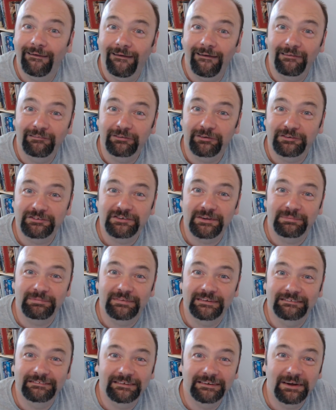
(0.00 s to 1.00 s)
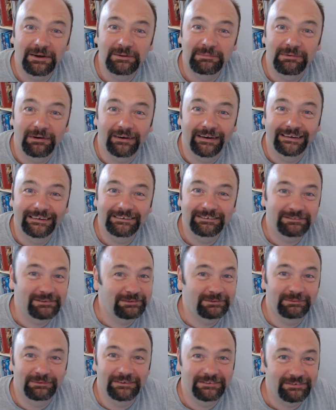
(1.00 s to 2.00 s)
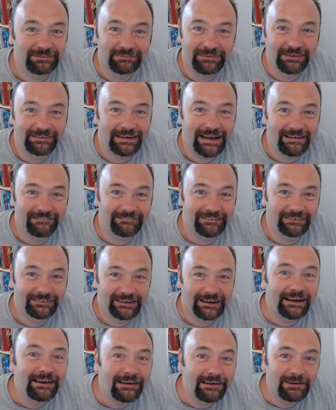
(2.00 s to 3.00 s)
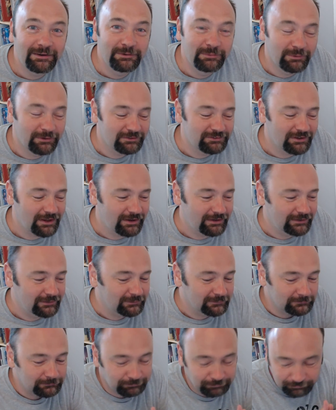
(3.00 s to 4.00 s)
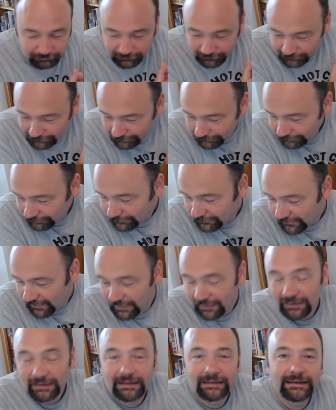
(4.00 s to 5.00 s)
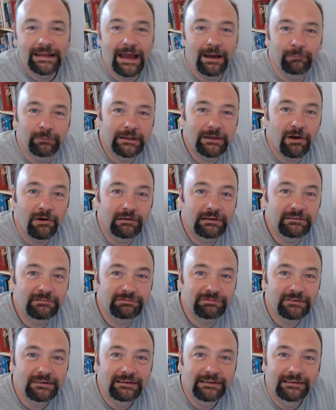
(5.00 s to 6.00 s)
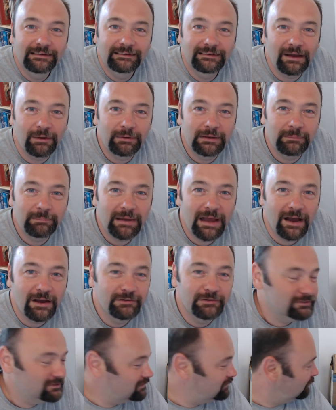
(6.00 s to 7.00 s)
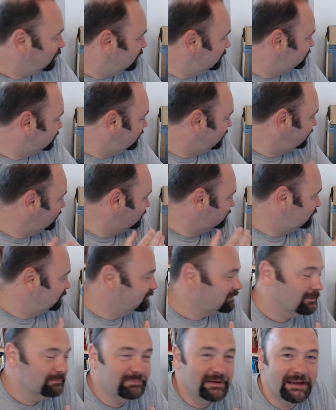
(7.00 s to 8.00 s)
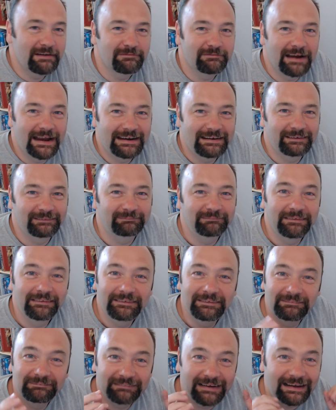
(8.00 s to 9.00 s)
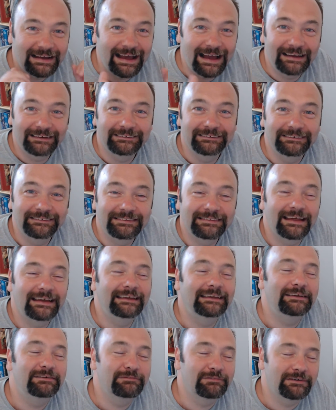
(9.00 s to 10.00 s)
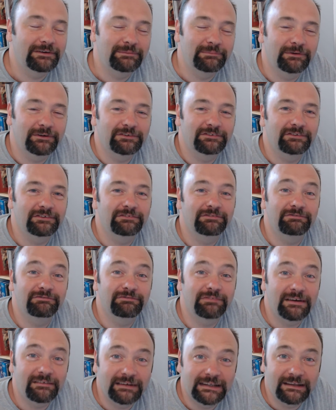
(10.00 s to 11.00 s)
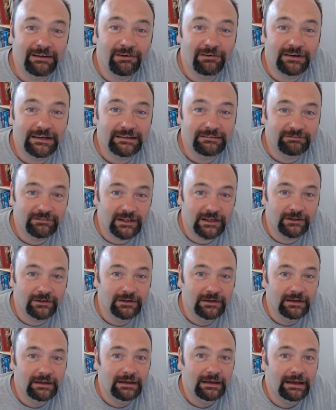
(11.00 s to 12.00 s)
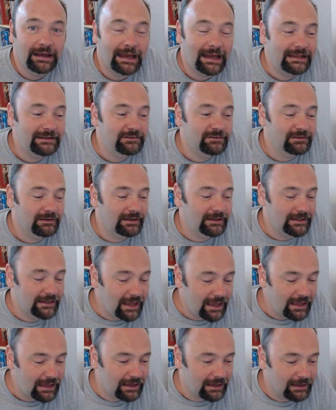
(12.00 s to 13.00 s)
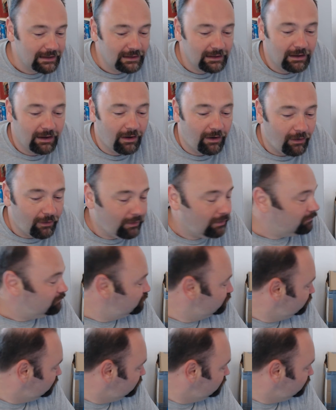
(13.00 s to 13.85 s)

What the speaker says: I've got something to go by. Because otherwise I won't have a clue what's going on. Now, we're kind of going a bit over time. So this was a bit random. But Alan, thank you very much. It's very kind of you. And I'm